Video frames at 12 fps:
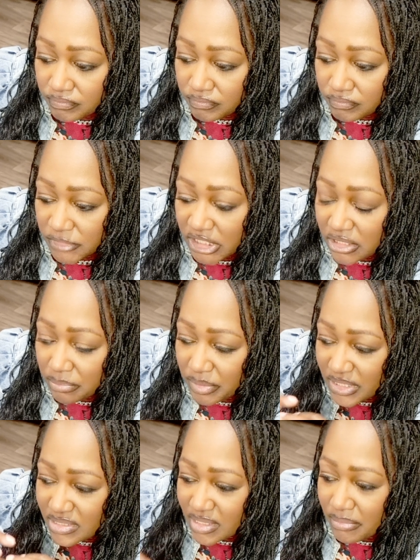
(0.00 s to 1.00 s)
it could
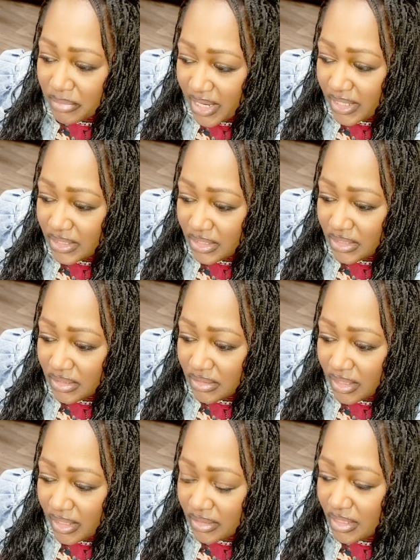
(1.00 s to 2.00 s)
be somebody
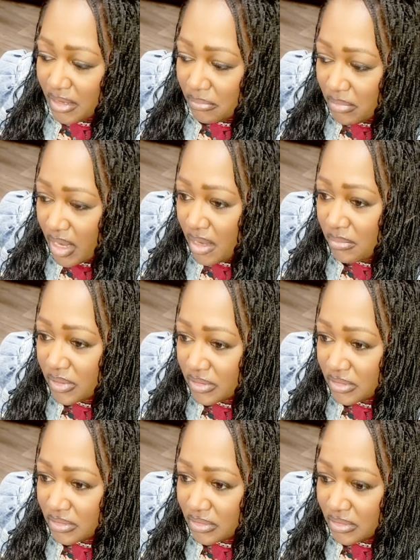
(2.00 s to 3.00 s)
and they
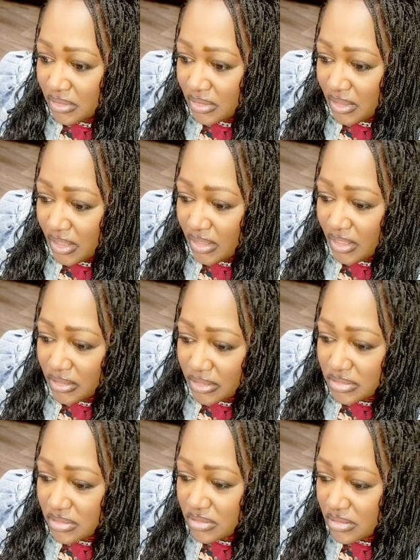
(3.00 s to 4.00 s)
mama, and they
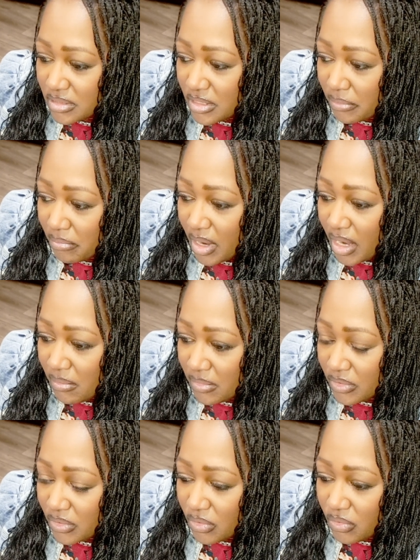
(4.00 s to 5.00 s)
listen to their
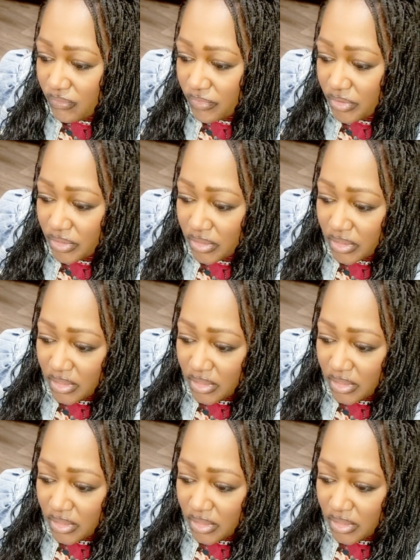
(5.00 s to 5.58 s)
mama over